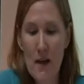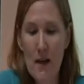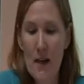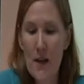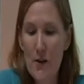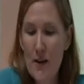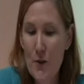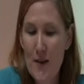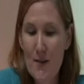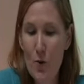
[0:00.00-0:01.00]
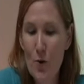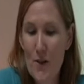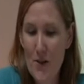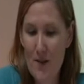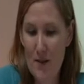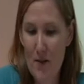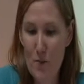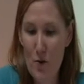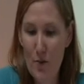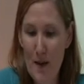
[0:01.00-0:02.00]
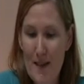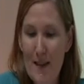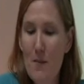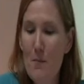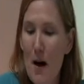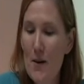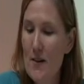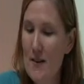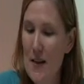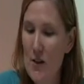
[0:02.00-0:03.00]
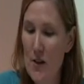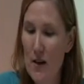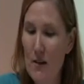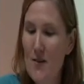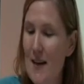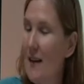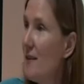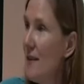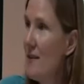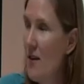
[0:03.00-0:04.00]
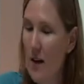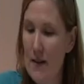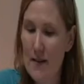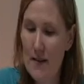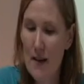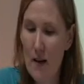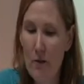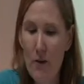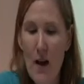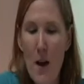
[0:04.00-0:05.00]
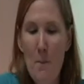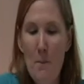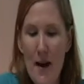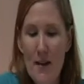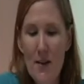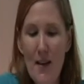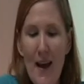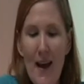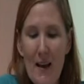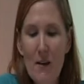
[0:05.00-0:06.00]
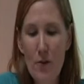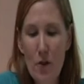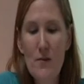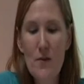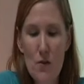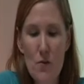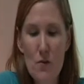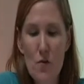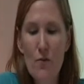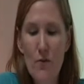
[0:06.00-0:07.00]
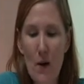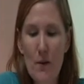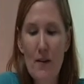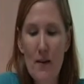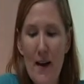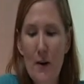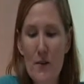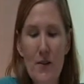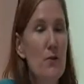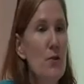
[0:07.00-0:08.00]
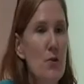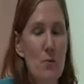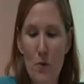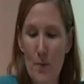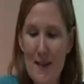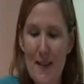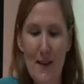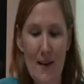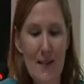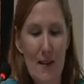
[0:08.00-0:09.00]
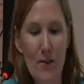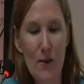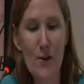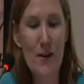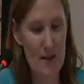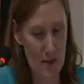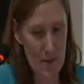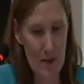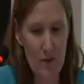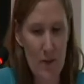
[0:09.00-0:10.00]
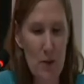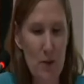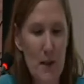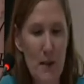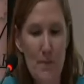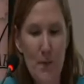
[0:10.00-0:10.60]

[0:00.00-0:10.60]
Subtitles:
Here he traced the origins of the movement and the modernization of Senegalese thought itself back to the handful of students who founded the negritude movement in the 1930s, himself included.